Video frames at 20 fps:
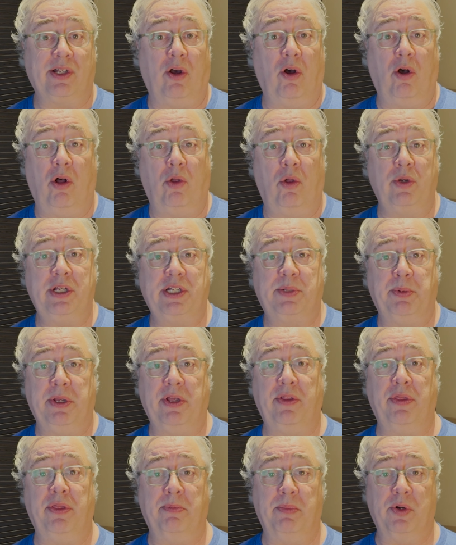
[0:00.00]
always
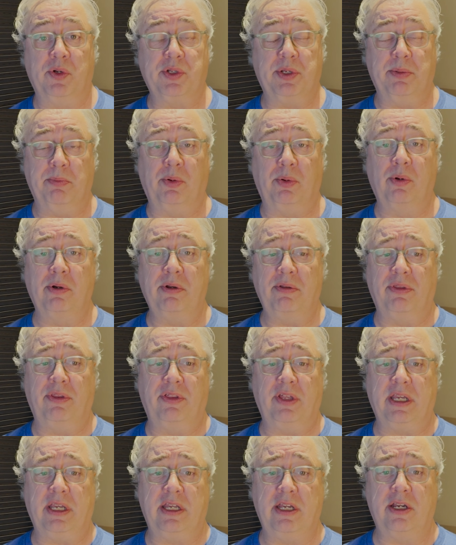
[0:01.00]
been the most important
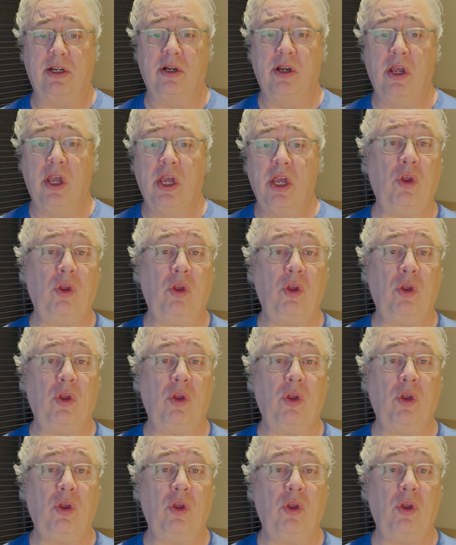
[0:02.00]
thing here.